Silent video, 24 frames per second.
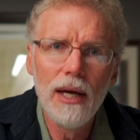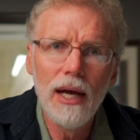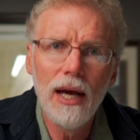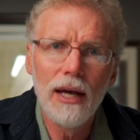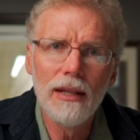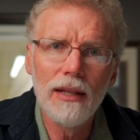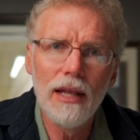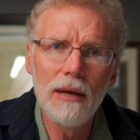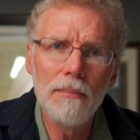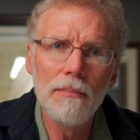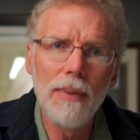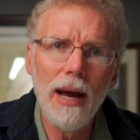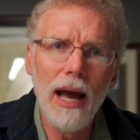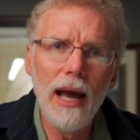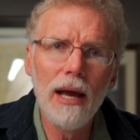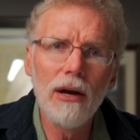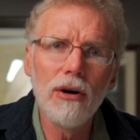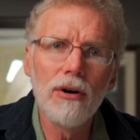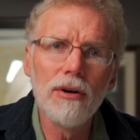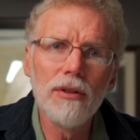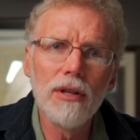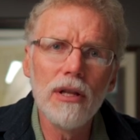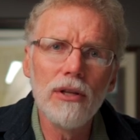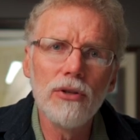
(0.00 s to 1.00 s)
and they bang
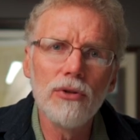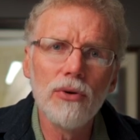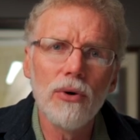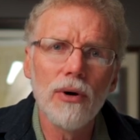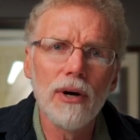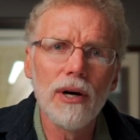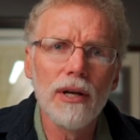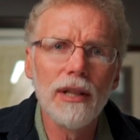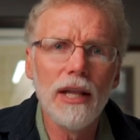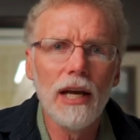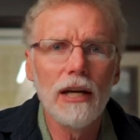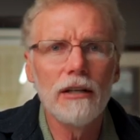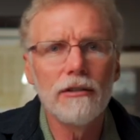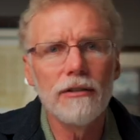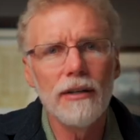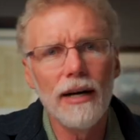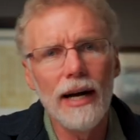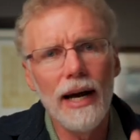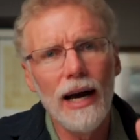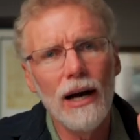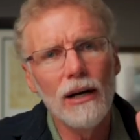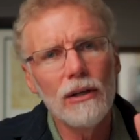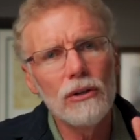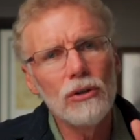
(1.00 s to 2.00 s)
on the door and they
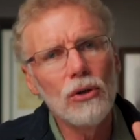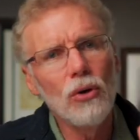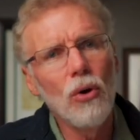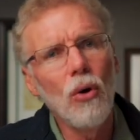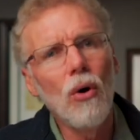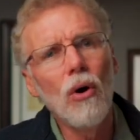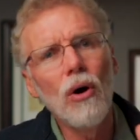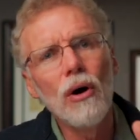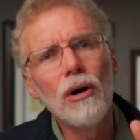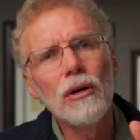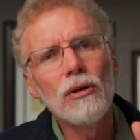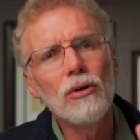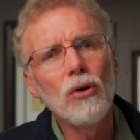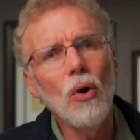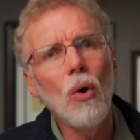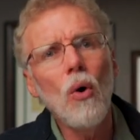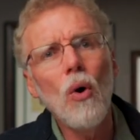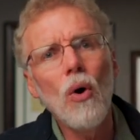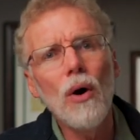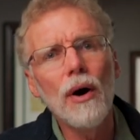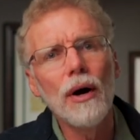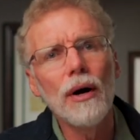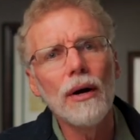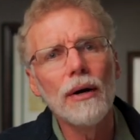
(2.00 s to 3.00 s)
cry out, "Lord,
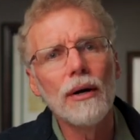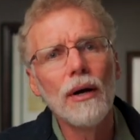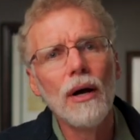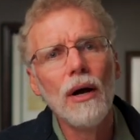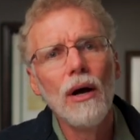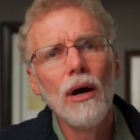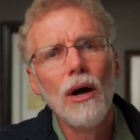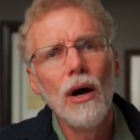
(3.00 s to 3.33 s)
Lord,